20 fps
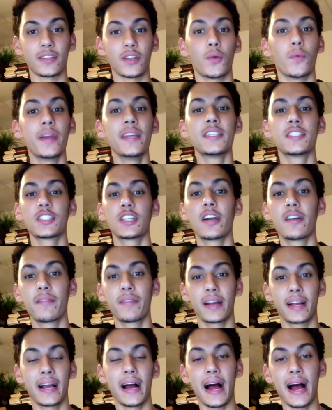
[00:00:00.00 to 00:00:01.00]
That we serve
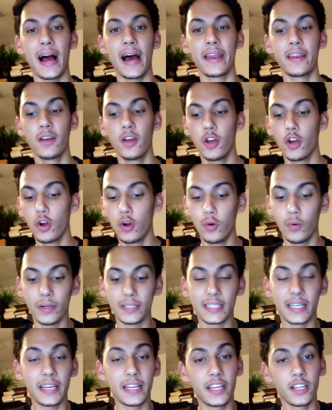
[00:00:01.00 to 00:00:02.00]
a God who
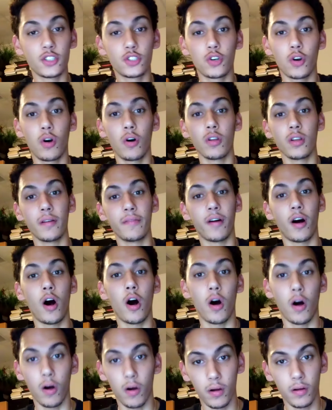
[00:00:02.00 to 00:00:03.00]
is in control of
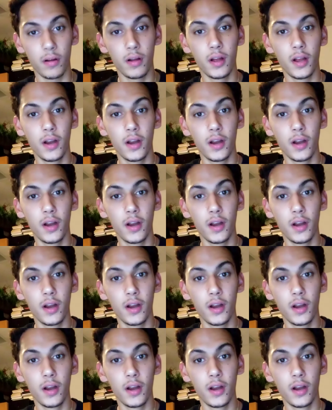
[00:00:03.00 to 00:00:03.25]
all.